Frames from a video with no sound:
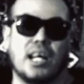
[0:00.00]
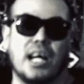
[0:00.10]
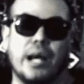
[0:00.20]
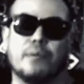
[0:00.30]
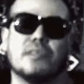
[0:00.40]

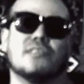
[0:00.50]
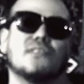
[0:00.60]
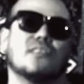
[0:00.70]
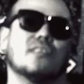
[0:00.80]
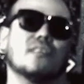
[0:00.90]
I
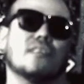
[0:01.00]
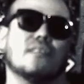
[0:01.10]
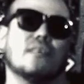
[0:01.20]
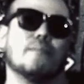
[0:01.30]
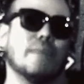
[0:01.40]
was
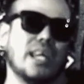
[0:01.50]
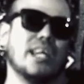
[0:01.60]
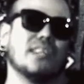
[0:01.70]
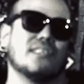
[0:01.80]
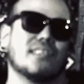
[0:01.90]

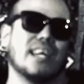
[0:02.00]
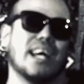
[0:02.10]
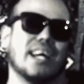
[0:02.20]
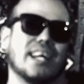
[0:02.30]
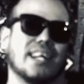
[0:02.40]
amazed
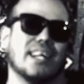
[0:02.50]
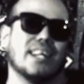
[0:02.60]
at